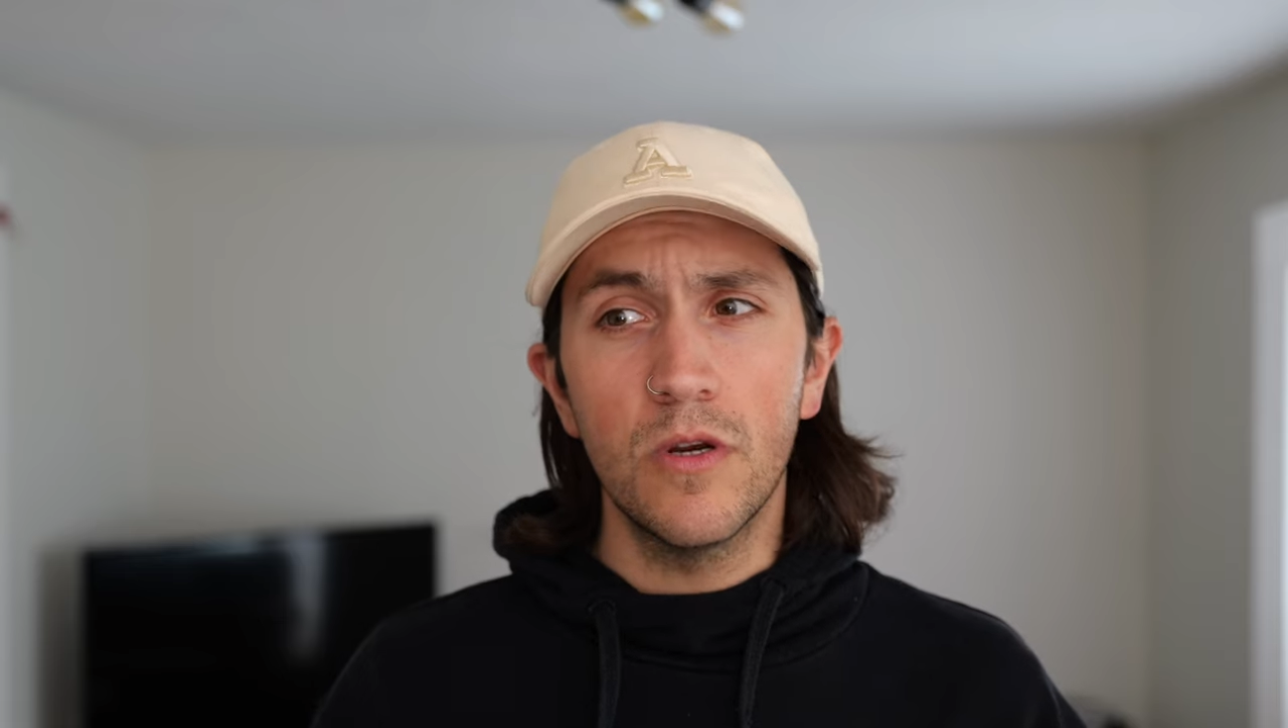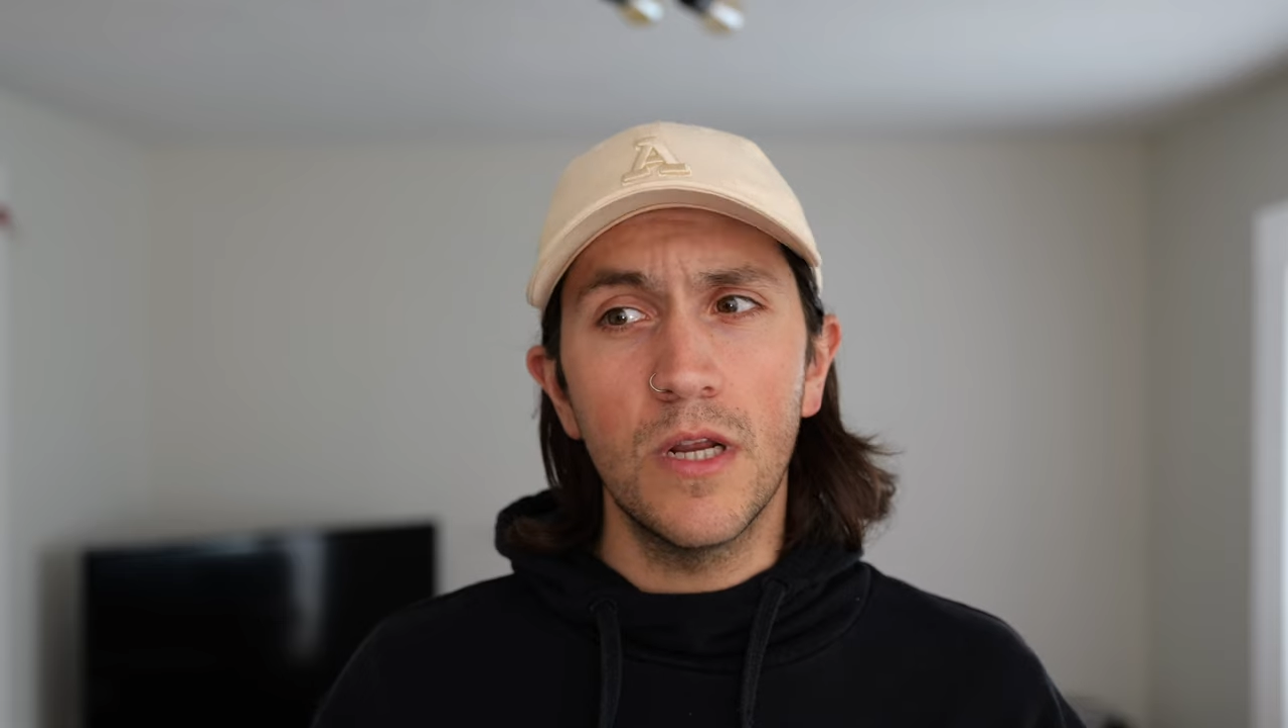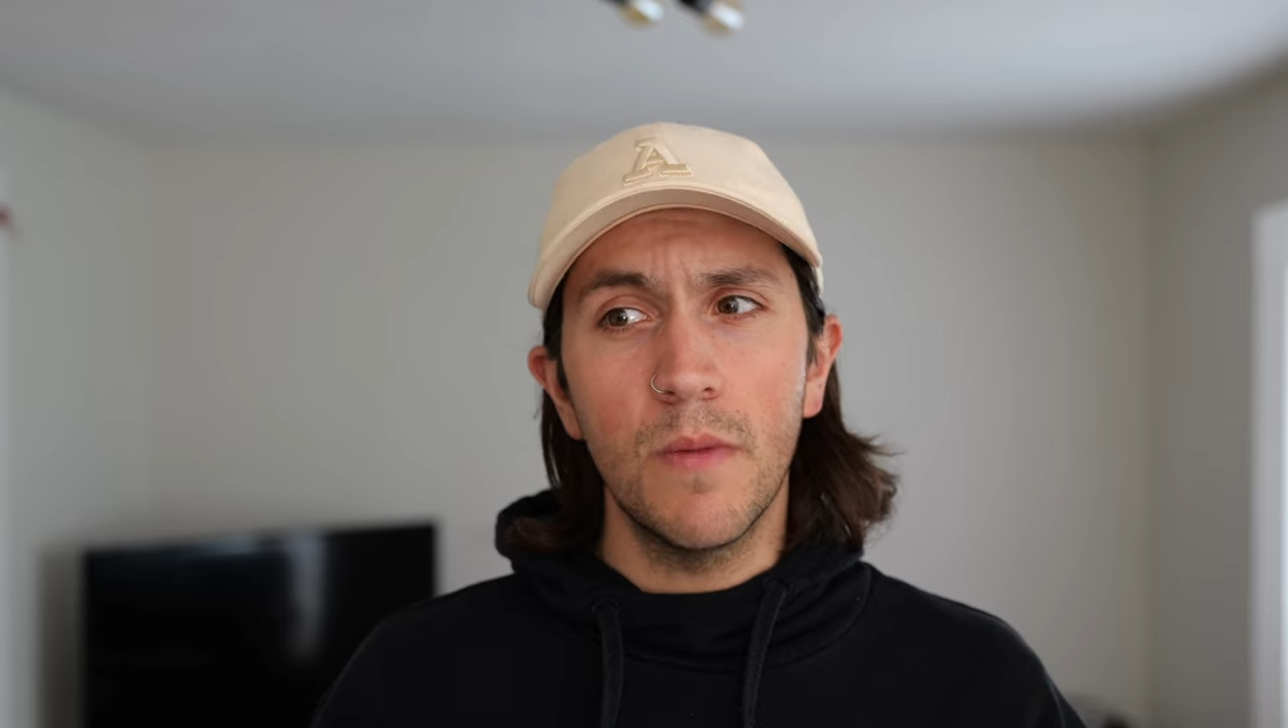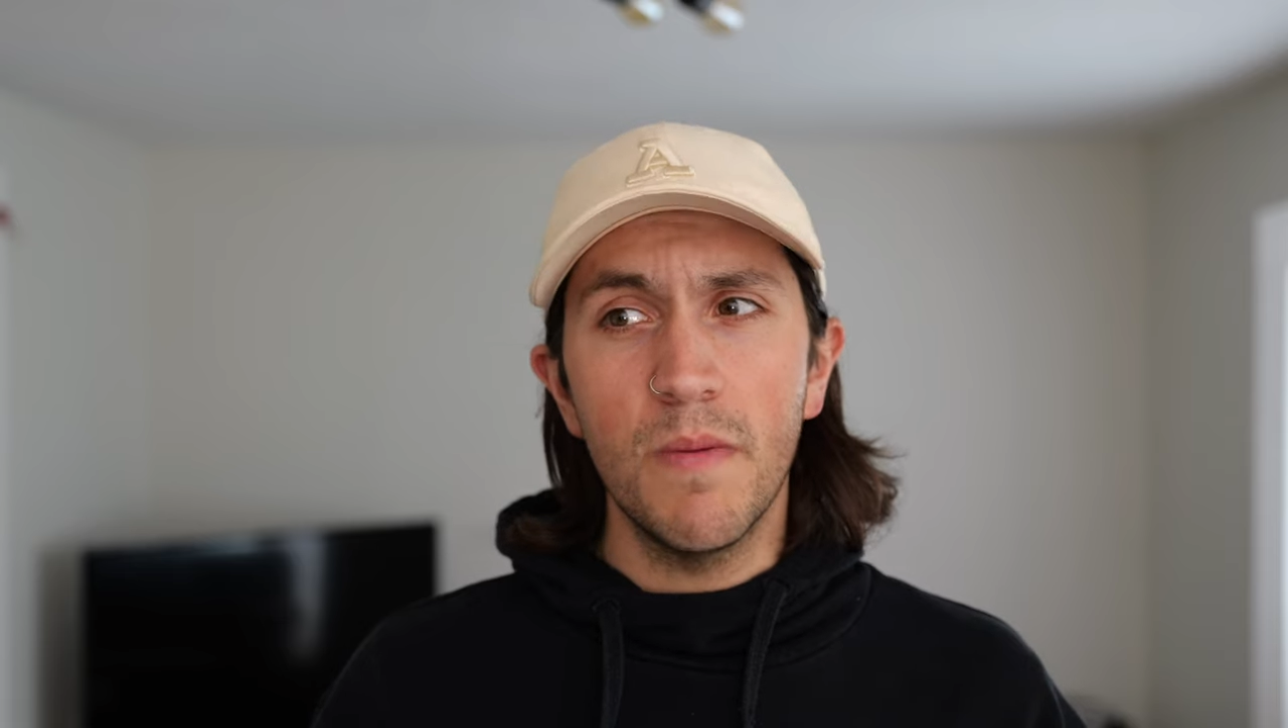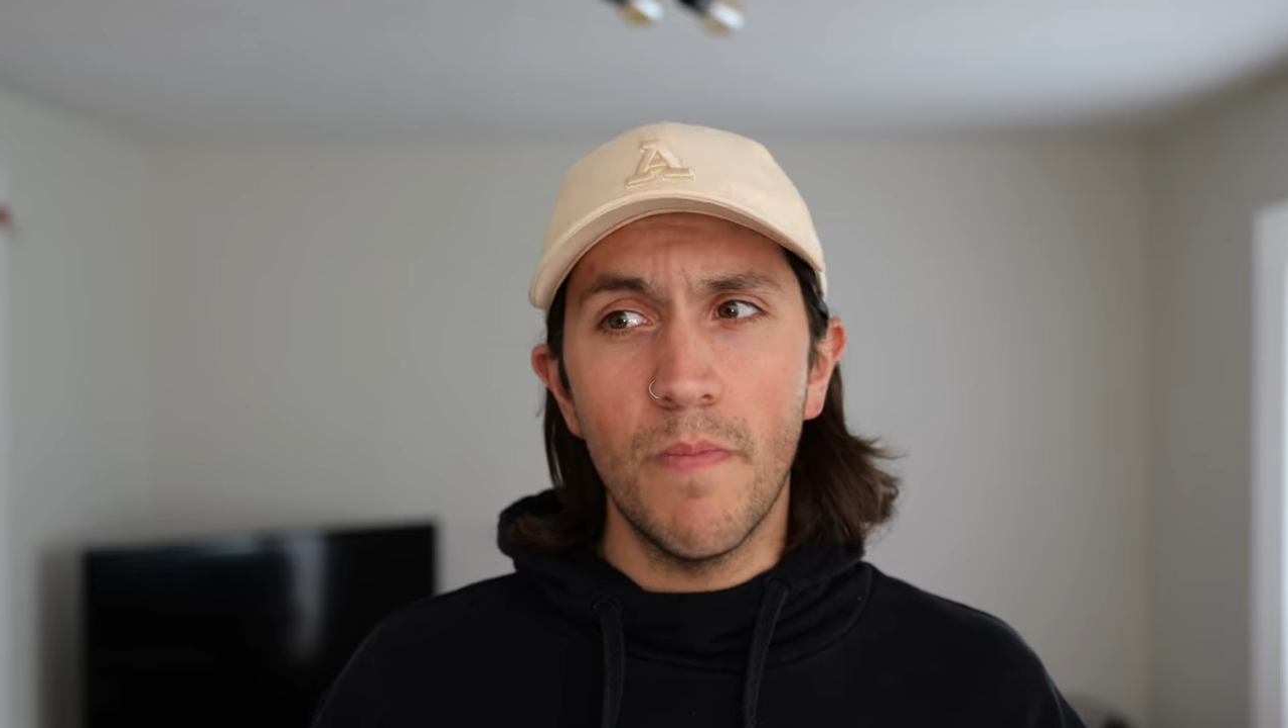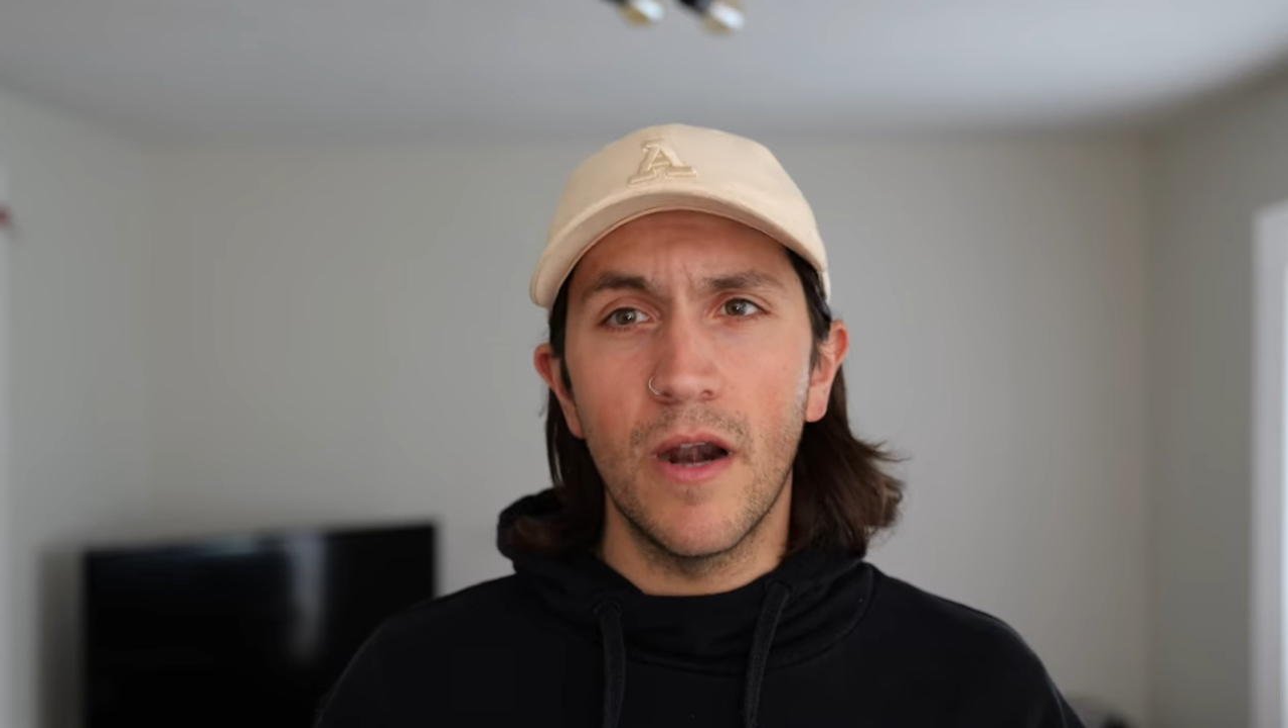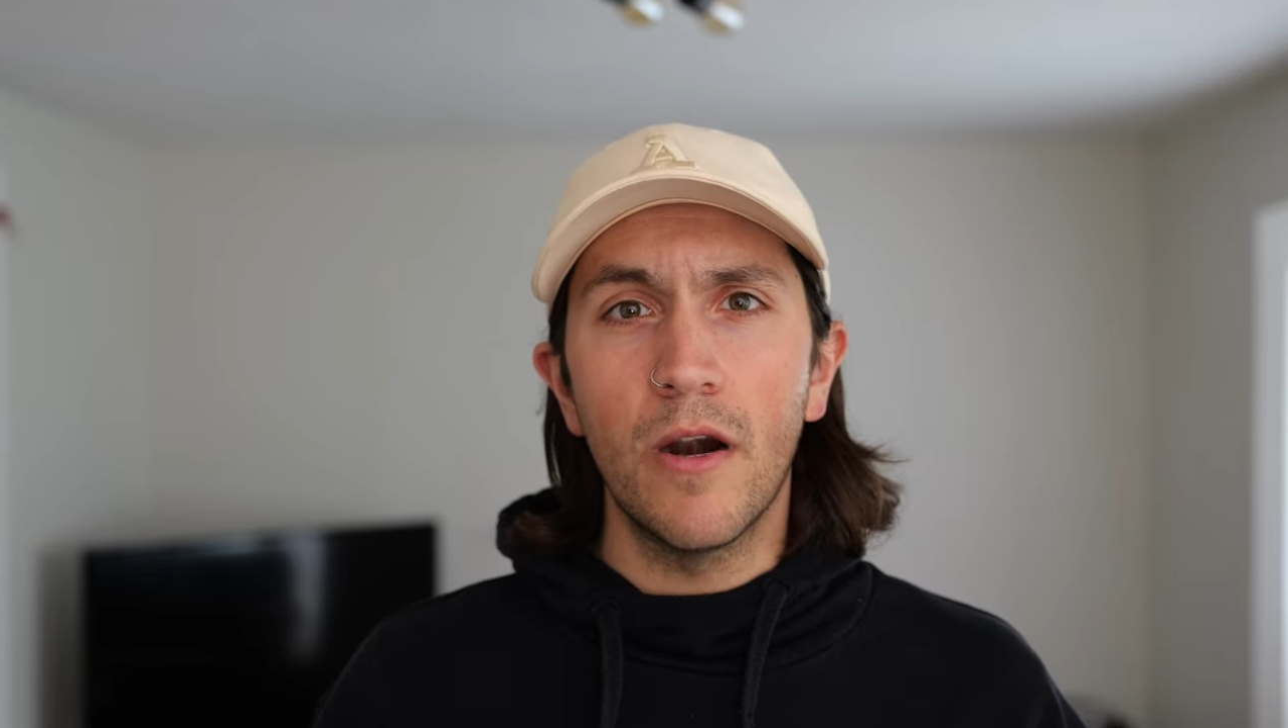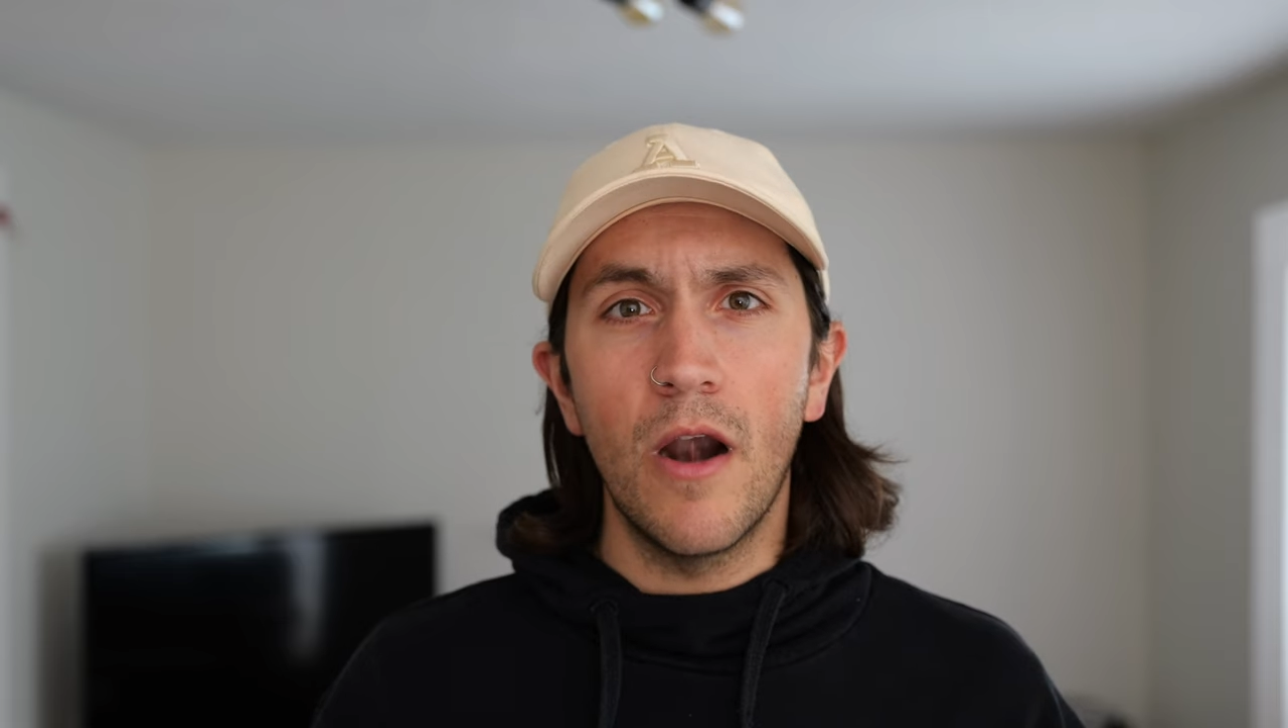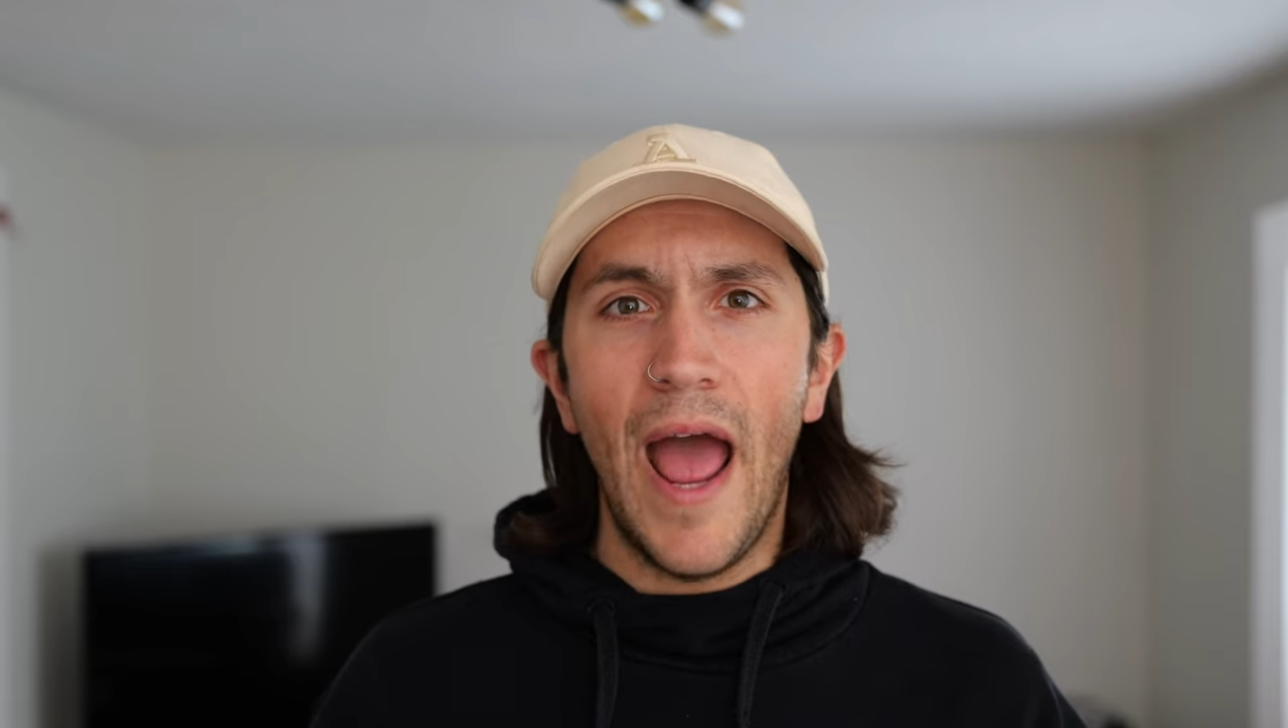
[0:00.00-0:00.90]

you're gonna be better